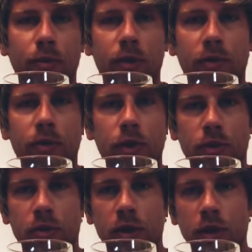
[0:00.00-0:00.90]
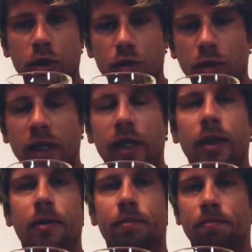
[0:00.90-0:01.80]
whenever you're drinking
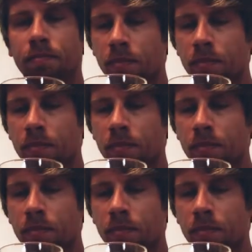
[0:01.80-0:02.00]
it and